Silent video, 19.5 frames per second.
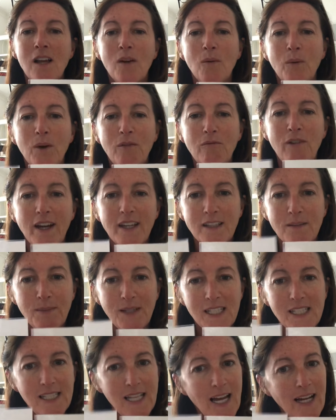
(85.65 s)
We write them
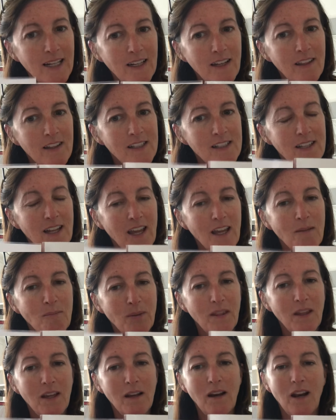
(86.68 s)
exactly the same, but
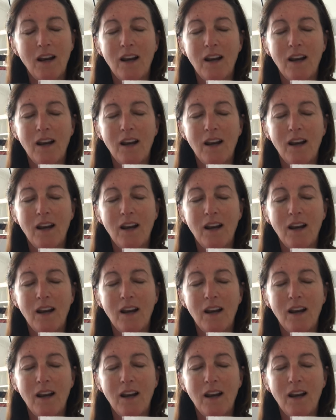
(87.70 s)
they